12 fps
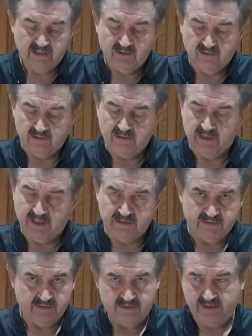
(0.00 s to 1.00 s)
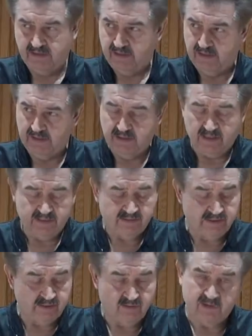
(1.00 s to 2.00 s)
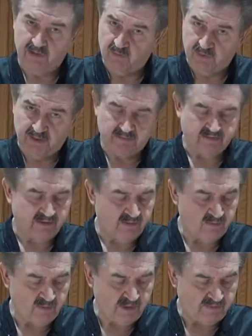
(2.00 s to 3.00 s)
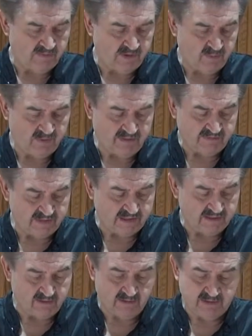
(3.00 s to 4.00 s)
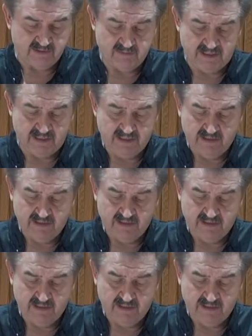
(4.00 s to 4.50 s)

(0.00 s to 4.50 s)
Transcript: or onto the grill, whatever your preference is going to be.